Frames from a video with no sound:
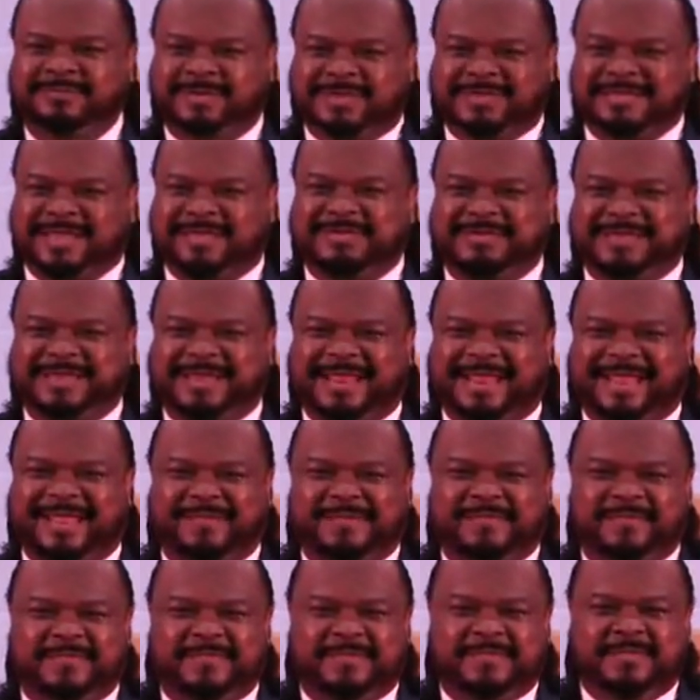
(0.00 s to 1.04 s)
So that's
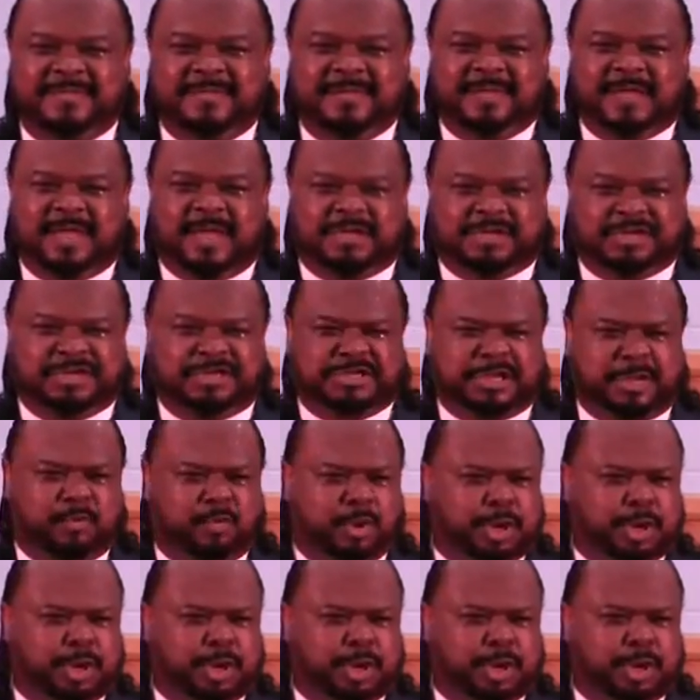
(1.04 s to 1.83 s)
it. And she said,